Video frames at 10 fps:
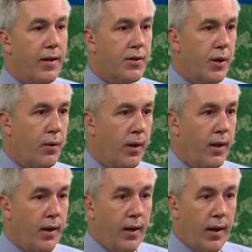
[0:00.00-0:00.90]
So
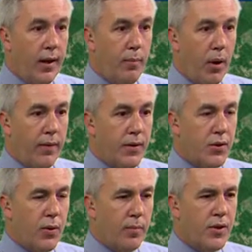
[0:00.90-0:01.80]
part of the storm.